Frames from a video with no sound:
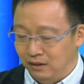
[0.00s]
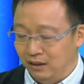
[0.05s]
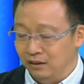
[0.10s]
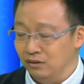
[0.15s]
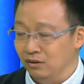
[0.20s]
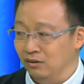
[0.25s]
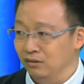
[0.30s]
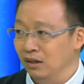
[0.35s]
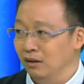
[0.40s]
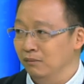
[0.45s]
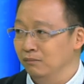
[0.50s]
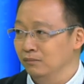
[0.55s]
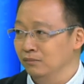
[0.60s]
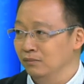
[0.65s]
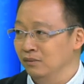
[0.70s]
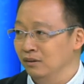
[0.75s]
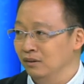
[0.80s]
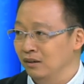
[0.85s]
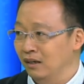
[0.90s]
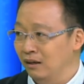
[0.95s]

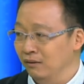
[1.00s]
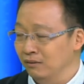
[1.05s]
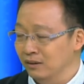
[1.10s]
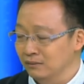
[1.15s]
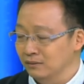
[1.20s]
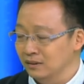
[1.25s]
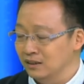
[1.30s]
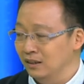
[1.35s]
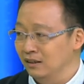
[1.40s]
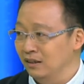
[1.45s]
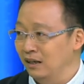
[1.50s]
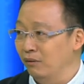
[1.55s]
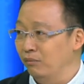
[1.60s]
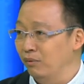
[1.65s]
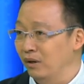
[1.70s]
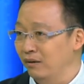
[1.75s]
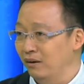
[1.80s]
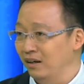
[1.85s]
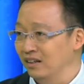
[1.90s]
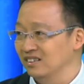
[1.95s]
Antonio Algonson as
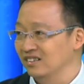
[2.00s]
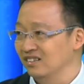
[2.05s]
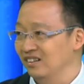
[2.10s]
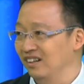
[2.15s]
well as